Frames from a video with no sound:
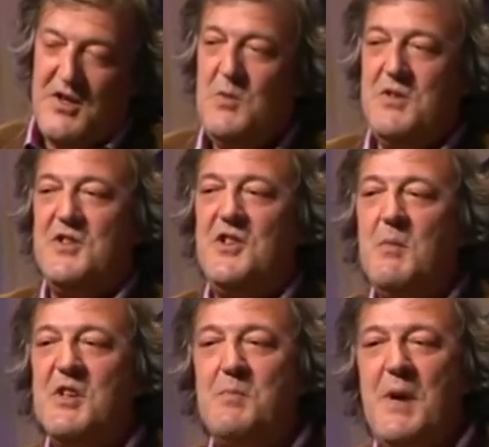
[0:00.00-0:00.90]
tunes are
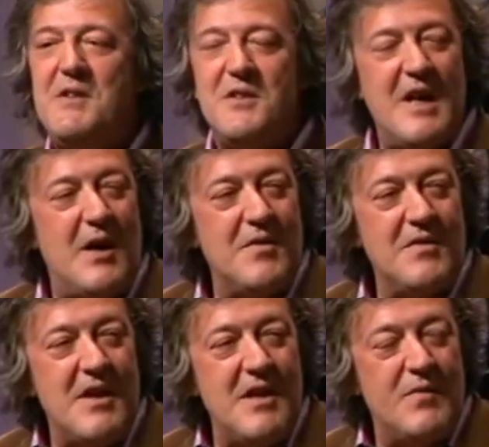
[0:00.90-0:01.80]
so much better now
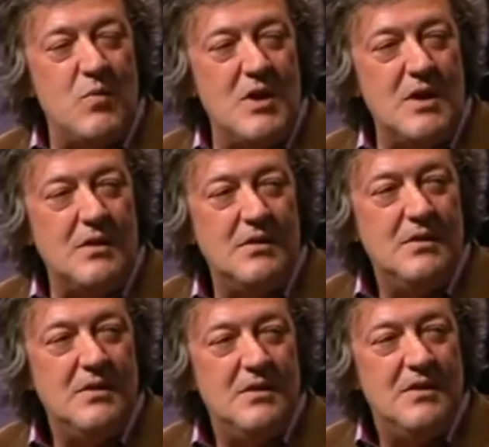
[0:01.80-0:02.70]
than they ever were.
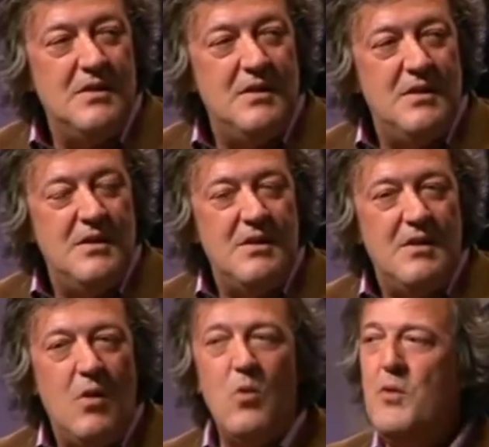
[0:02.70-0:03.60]

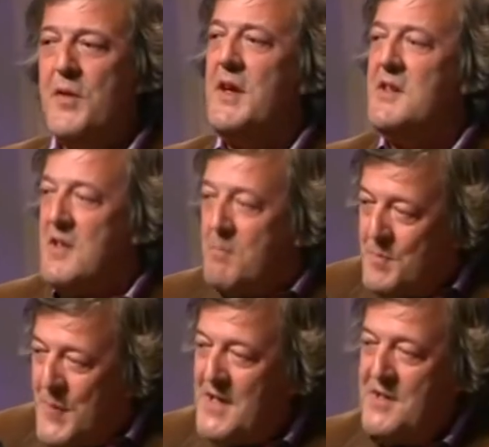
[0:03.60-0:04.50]
All things are
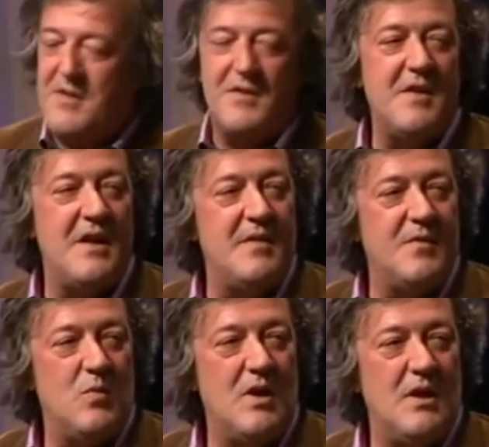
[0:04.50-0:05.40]
better than they
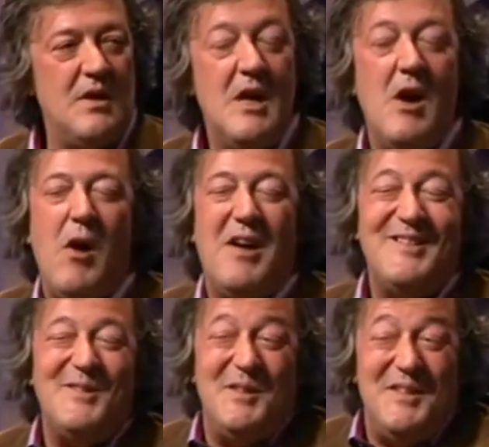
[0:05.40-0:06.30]
ever were.
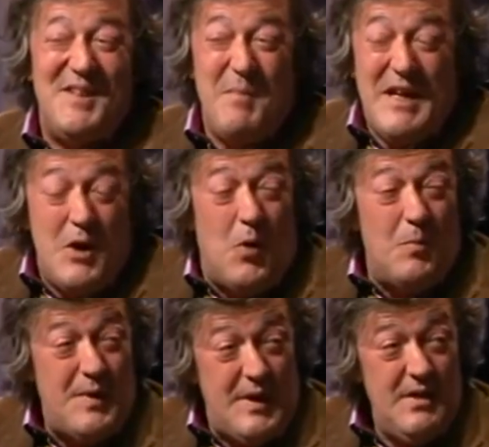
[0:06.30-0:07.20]
They may
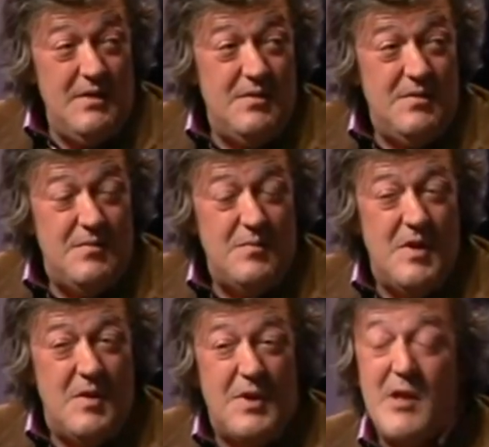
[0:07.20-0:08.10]
not be,
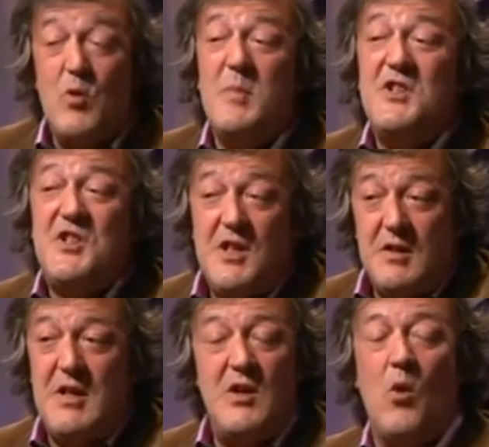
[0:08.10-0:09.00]
but they're almost
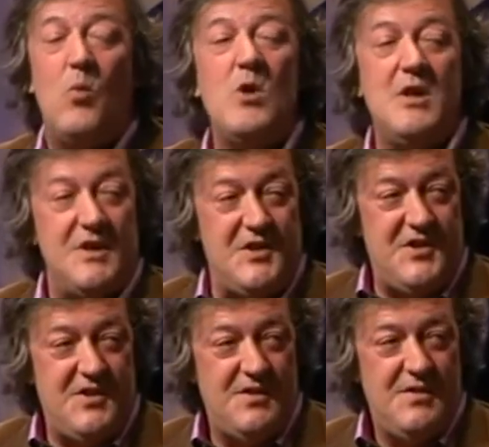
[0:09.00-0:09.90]
certainly not
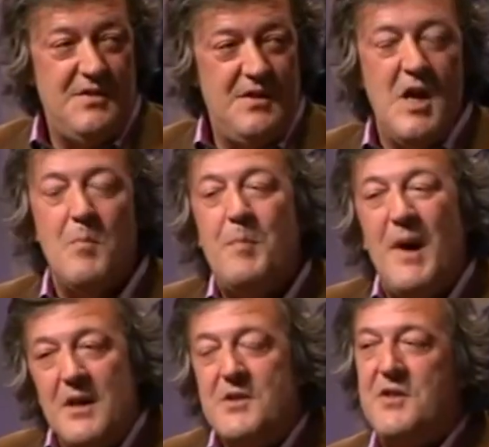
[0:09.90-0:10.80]
worse.
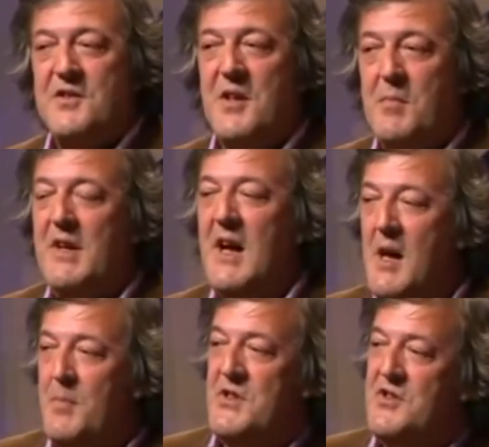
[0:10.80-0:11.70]
But something
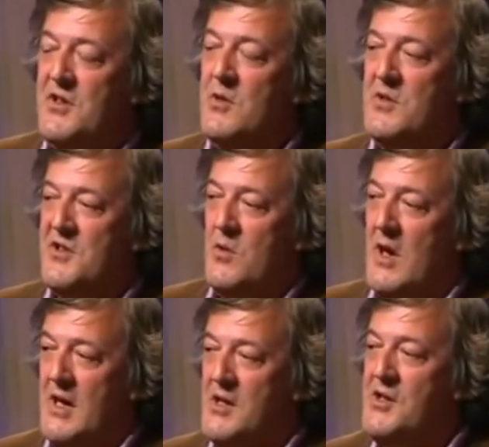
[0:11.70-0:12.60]
happens to you as
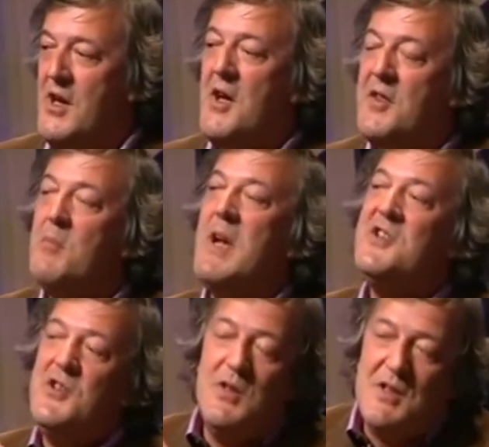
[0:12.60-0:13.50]
you age that
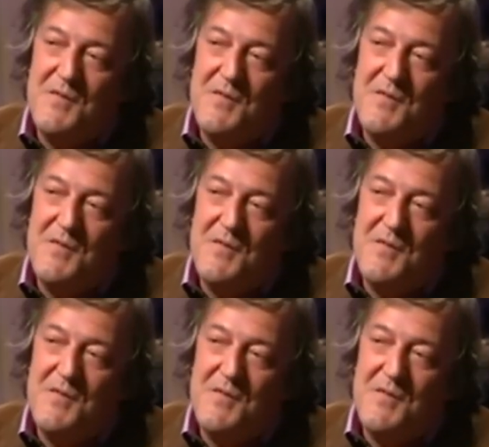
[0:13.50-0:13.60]
makes you